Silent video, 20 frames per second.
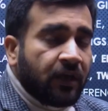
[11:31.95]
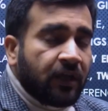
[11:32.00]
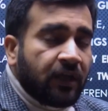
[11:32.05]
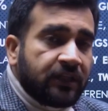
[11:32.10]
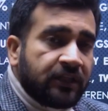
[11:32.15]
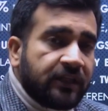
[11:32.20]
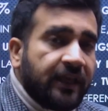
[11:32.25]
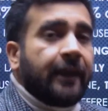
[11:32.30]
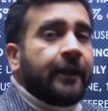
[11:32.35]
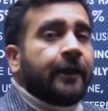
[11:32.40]

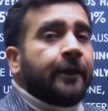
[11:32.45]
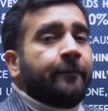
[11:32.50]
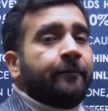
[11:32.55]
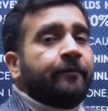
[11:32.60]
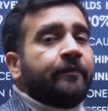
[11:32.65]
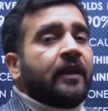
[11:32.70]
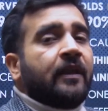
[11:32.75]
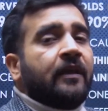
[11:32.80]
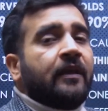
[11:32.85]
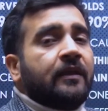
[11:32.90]
then
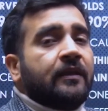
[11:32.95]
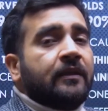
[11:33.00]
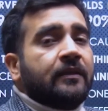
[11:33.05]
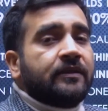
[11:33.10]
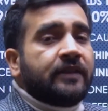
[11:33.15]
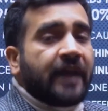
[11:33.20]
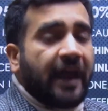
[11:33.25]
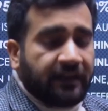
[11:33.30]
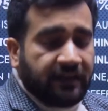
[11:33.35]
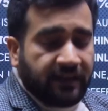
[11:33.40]

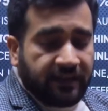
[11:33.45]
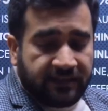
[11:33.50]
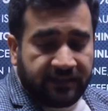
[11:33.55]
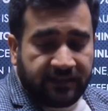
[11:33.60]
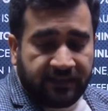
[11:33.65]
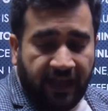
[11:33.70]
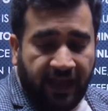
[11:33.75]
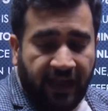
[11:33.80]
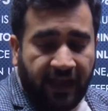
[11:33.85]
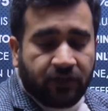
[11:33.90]
that
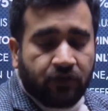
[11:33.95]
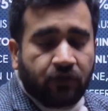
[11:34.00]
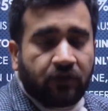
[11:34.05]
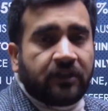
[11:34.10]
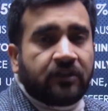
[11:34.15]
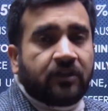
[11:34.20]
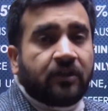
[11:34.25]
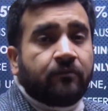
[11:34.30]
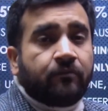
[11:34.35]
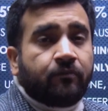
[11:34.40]
is actually
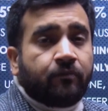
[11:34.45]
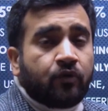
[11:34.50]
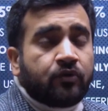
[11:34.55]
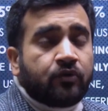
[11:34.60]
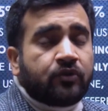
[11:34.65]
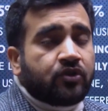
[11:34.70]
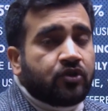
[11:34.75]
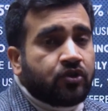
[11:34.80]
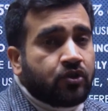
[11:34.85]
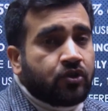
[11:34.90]
the
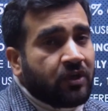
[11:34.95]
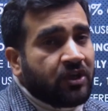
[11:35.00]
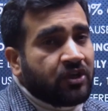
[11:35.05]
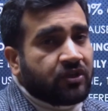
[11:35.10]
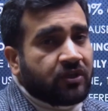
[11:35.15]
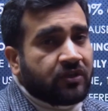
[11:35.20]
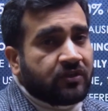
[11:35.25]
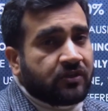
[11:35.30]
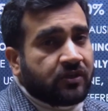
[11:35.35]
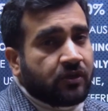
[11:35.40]
most
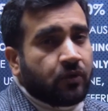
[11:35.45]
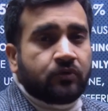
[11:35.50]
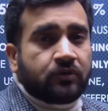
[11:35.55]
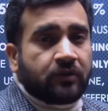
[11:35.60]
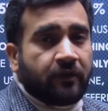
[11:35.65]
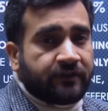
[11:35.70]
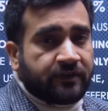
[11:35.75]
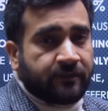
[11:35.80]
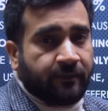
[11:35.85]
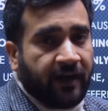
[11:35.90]
judicious use
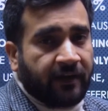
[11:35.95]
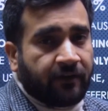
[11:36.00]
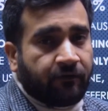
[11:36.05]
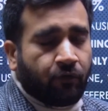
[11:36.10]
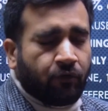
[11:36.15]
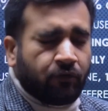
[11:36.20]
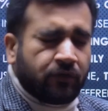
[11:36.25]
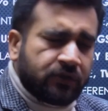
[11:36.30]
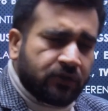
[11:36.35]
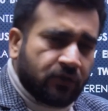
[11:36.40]
of
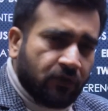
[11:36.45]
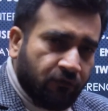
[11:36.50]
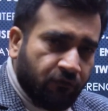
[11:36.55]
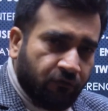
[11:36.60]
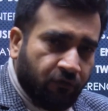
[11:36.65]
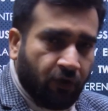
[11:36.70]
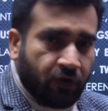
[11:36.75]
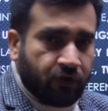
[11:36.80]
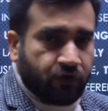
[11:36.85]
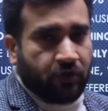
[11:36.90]
smartphones
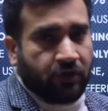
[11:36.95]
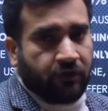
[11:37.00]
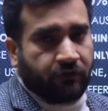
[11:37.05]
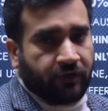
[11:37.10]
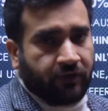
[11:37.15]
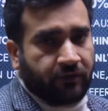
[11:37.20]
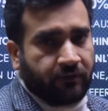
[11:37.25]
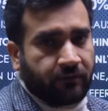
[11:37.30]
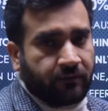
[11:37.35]
for children.